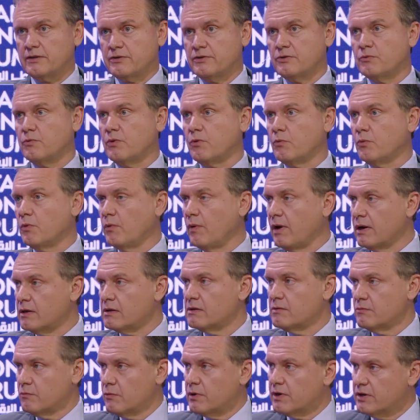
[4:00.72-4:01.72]
to where we
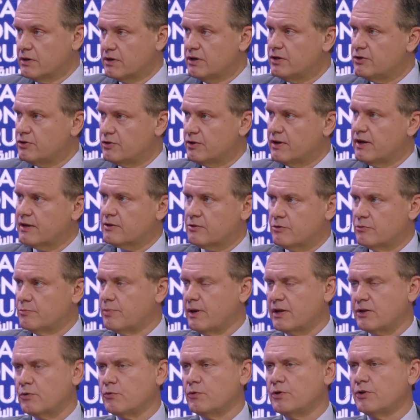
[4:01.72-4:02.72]
need to get to
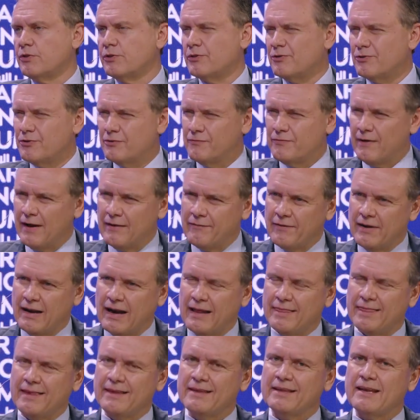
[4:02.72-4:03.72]
by 2035. And
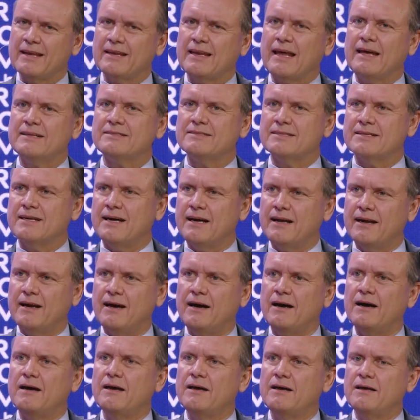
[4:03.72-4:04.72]
I think that's kind
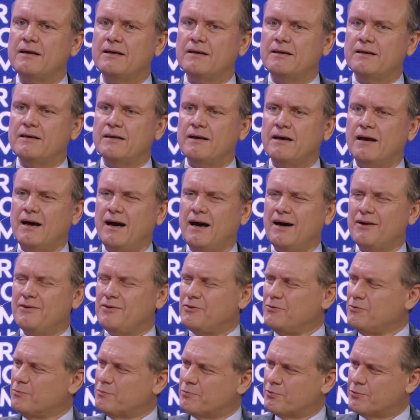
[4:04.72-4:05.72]
of how
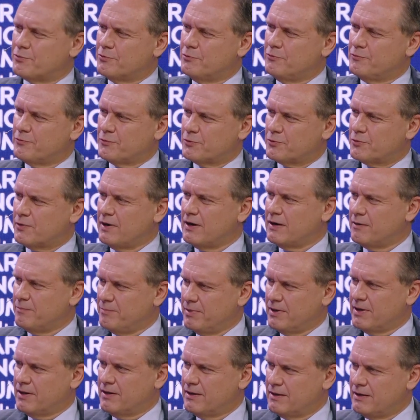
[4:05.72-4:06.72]
you improve
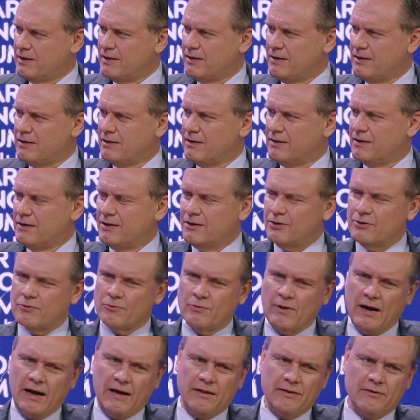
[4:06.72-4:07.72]
credibility
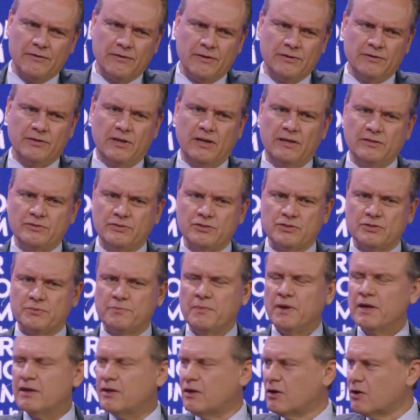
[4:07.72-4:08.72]
rather than just
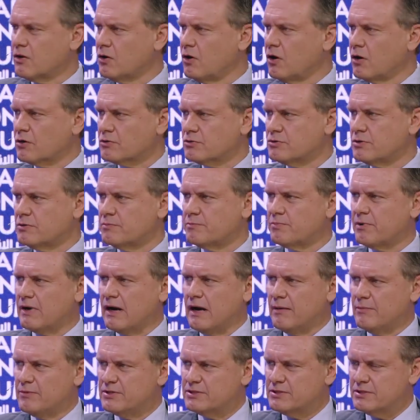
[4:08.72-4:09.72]
making long-term
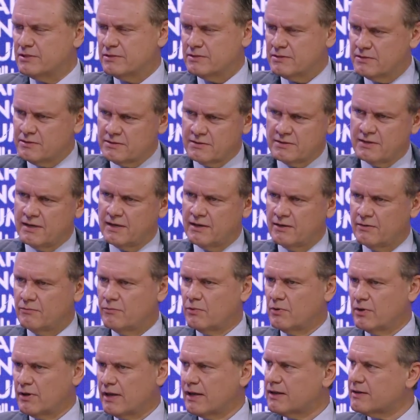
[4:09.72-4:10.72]
promises and saying
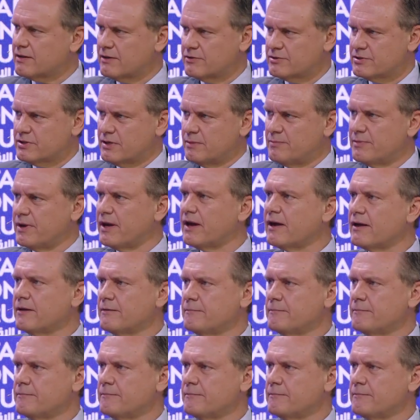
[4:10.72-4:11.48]
we'll get there someday.